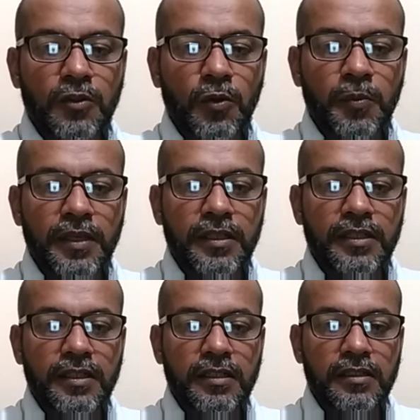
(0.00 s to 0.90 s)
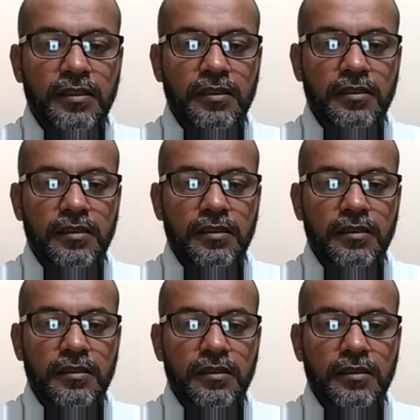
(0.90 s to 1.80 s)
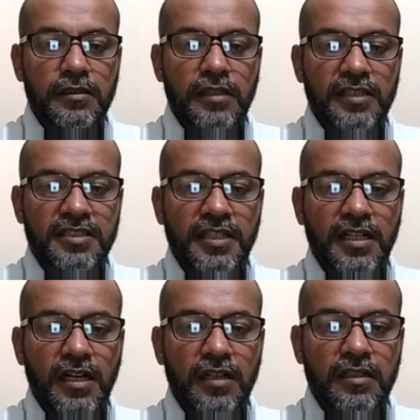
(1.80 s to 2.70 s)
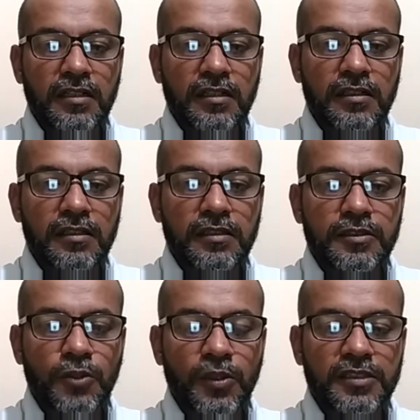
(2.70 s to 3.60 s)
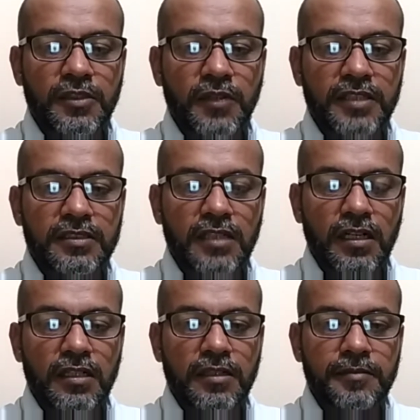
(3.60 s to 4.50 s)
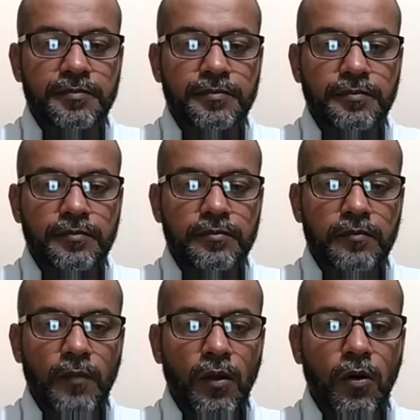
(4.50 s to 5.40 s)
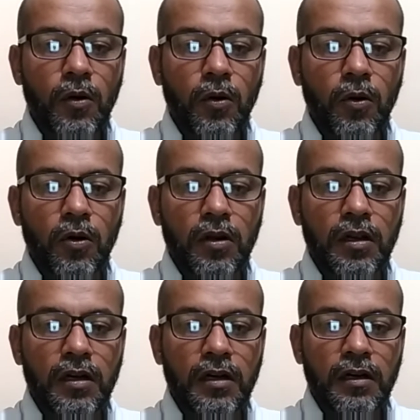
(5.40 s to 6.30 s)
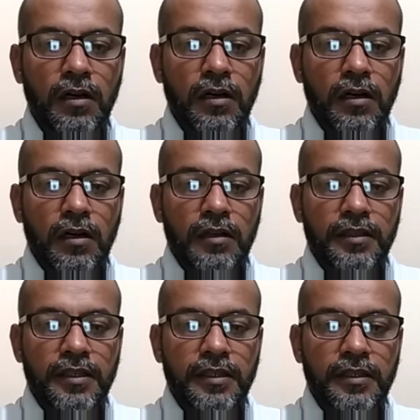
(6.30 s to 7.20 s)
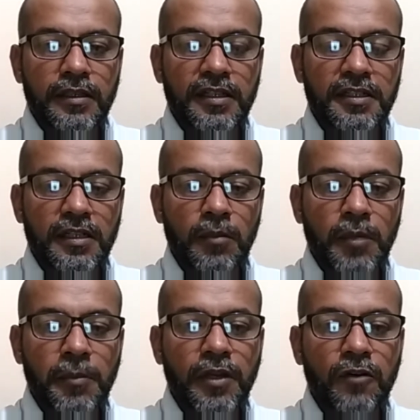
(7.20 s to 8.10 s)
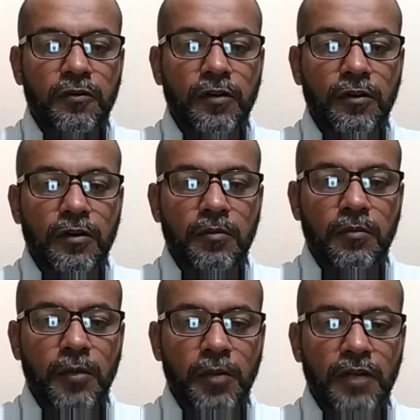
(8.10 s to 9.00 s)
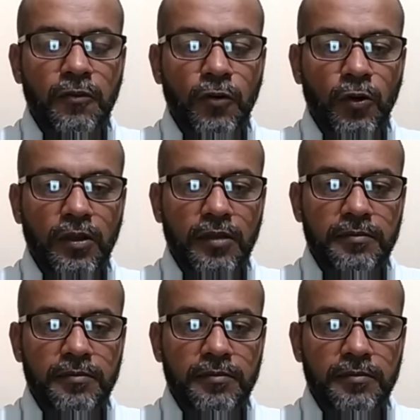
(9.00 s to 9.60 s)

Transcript: could be the SD card, storage device card, or the internal memory of a mobile phone.